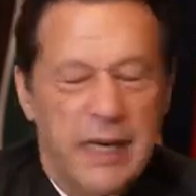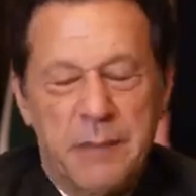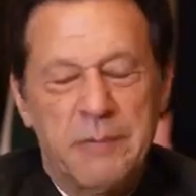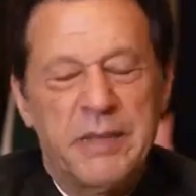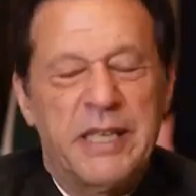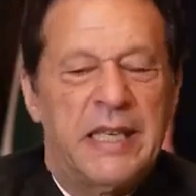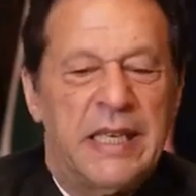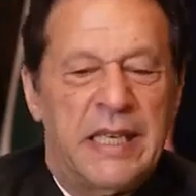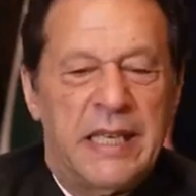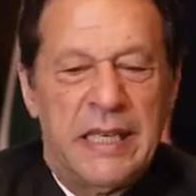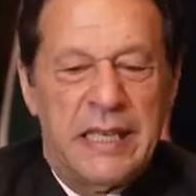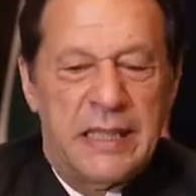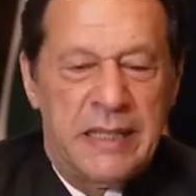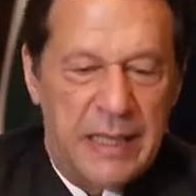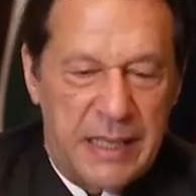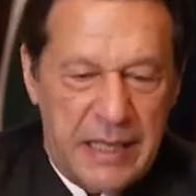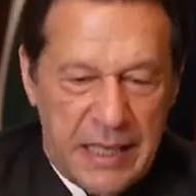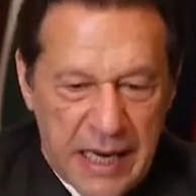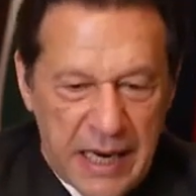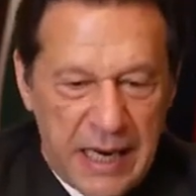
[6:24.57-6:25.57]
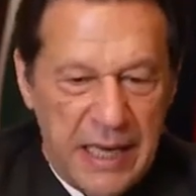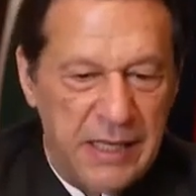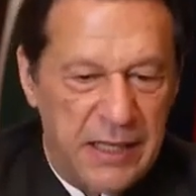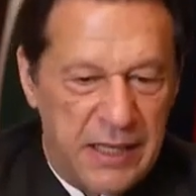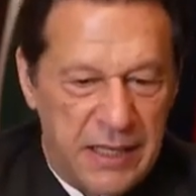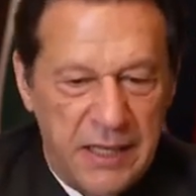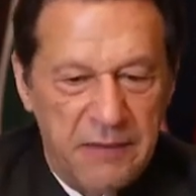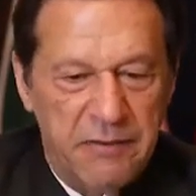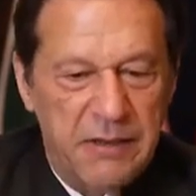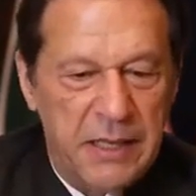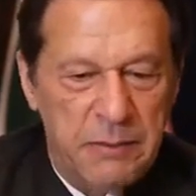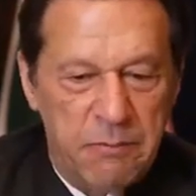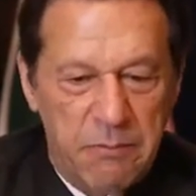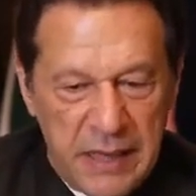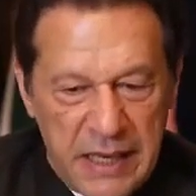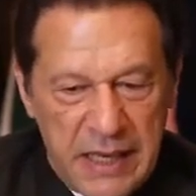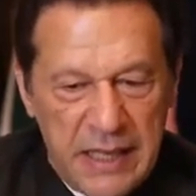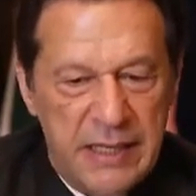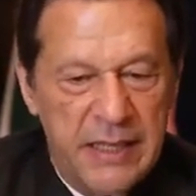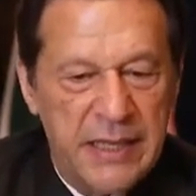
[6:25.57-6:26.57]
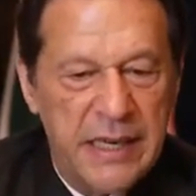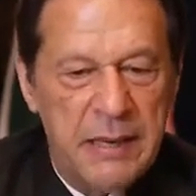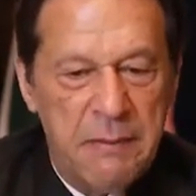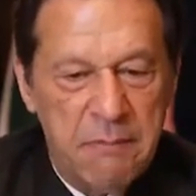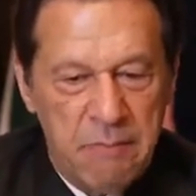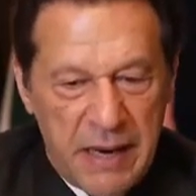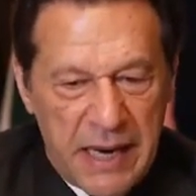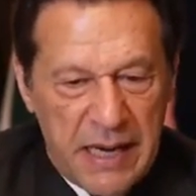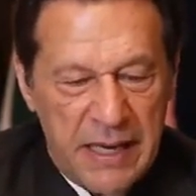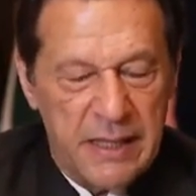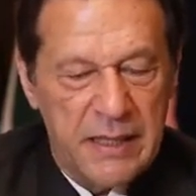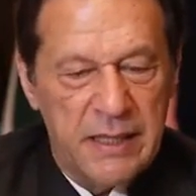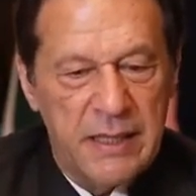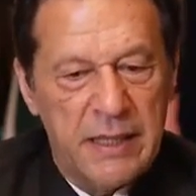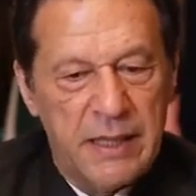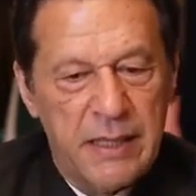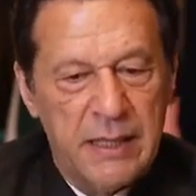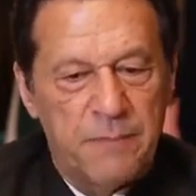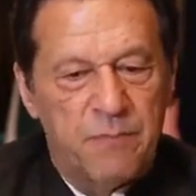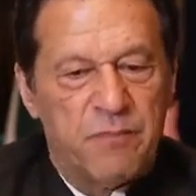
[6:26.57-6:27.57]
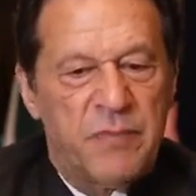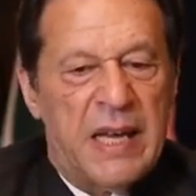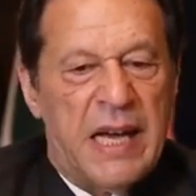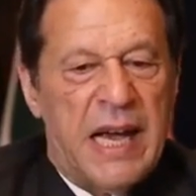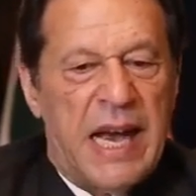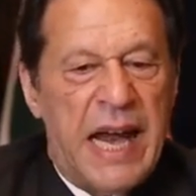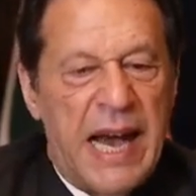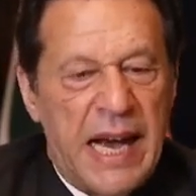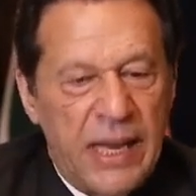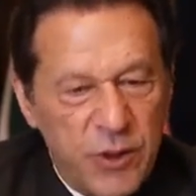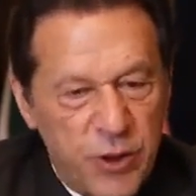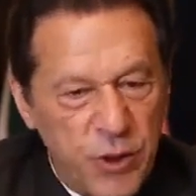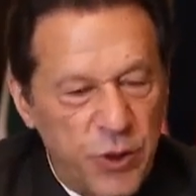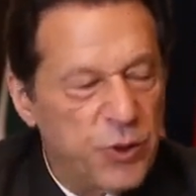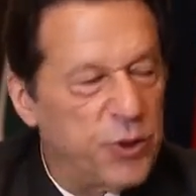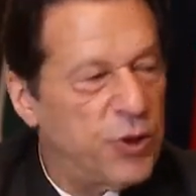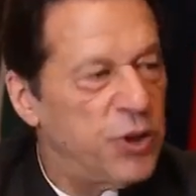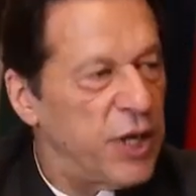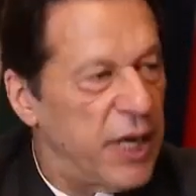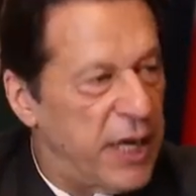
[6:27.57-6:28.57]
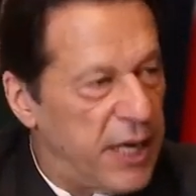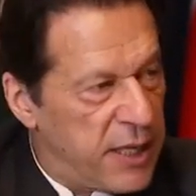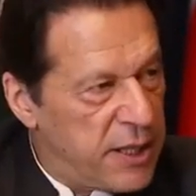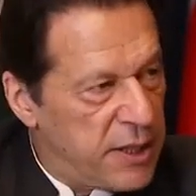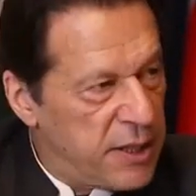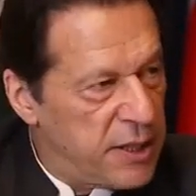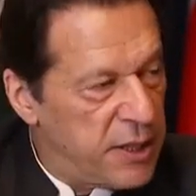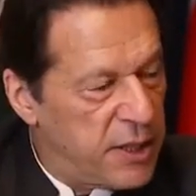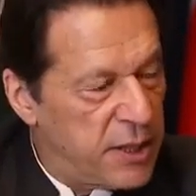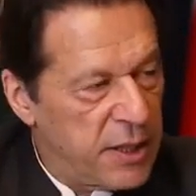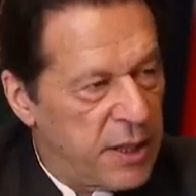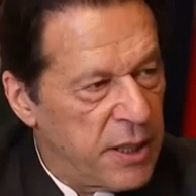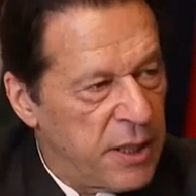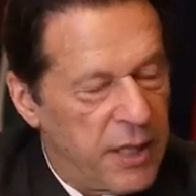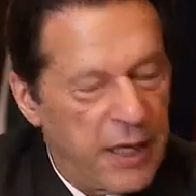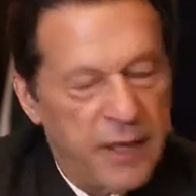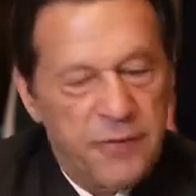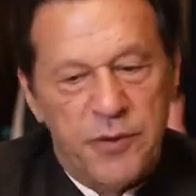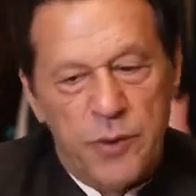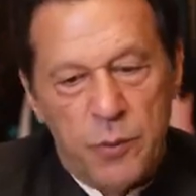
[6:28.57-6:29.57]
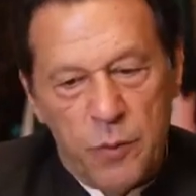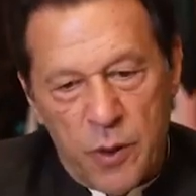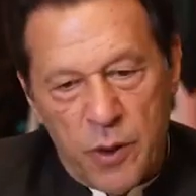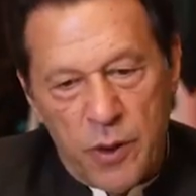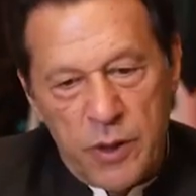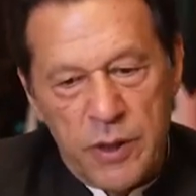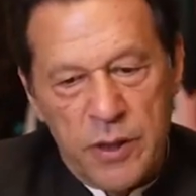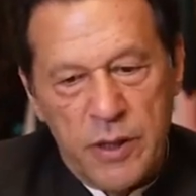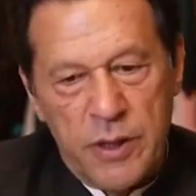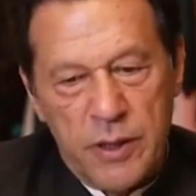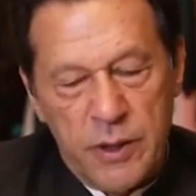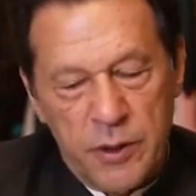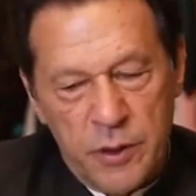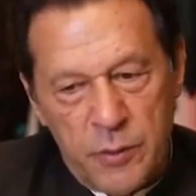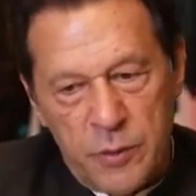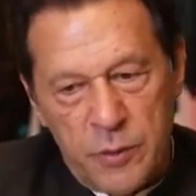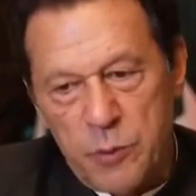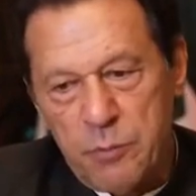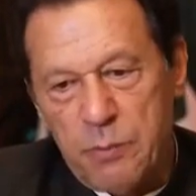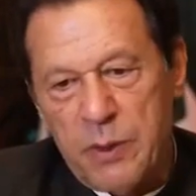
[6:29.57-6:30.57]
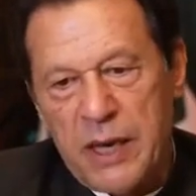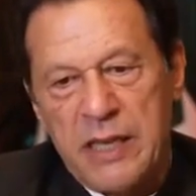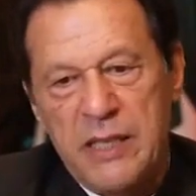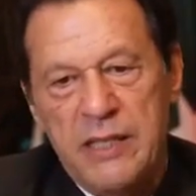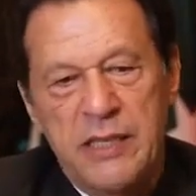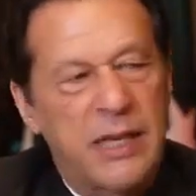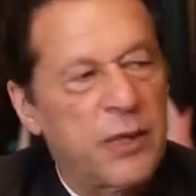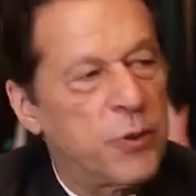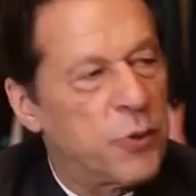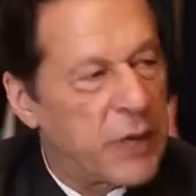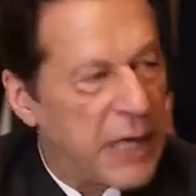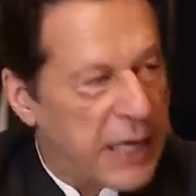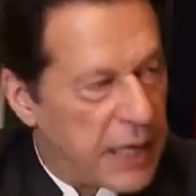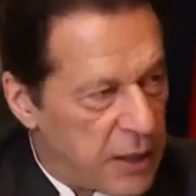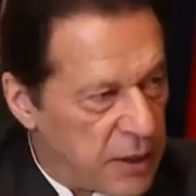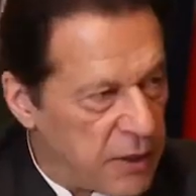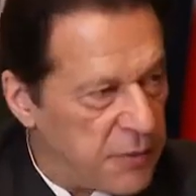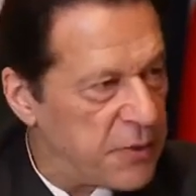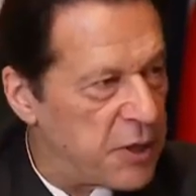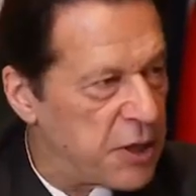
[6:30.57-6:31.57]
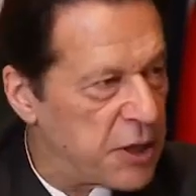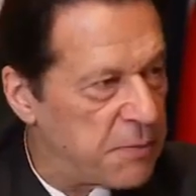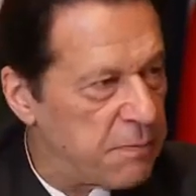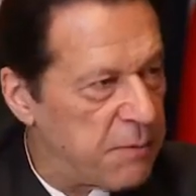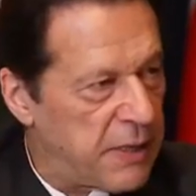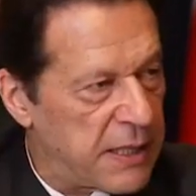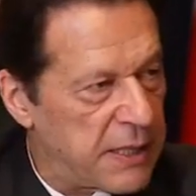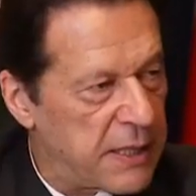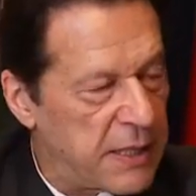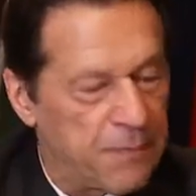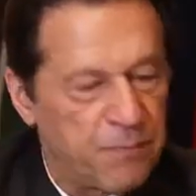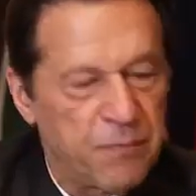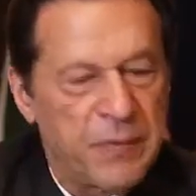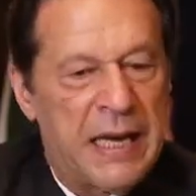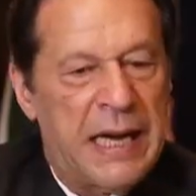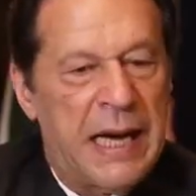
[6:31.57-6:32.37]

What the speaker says: I mean, the current civil and military imbalance has to change if you want Pakistan to get out of this mess.